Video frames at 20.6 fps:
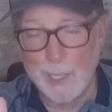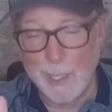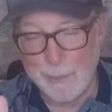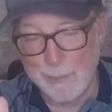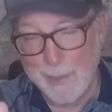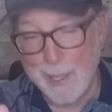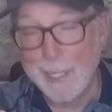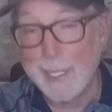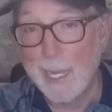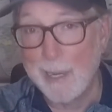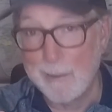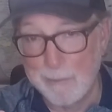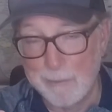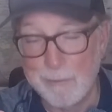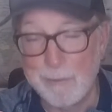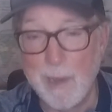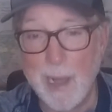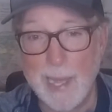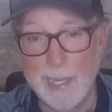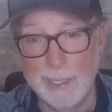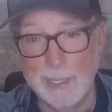I think I
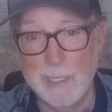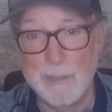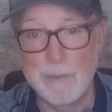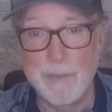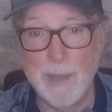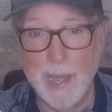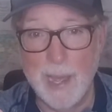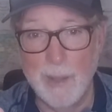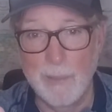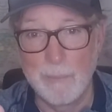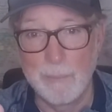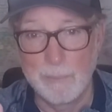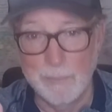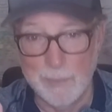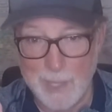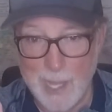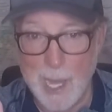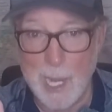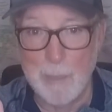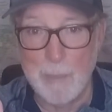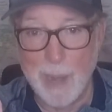finally found
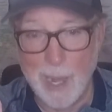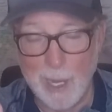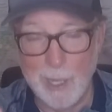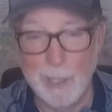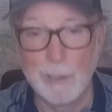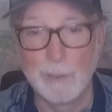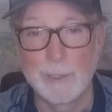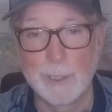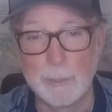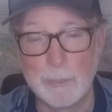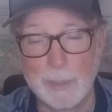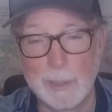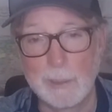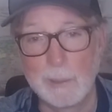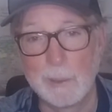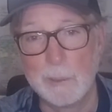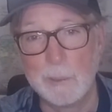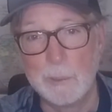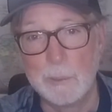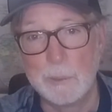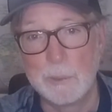kind of my ultimate
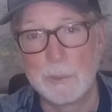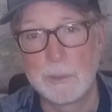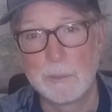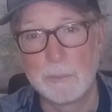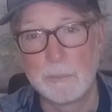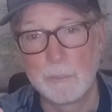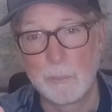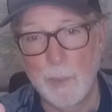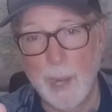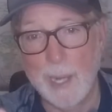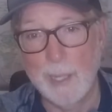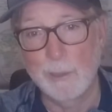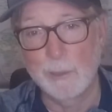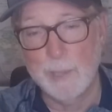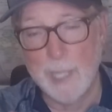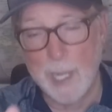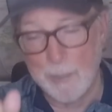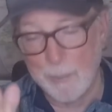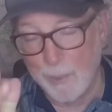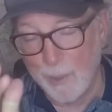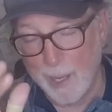loose rattle
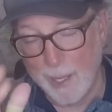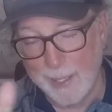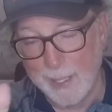trap rod,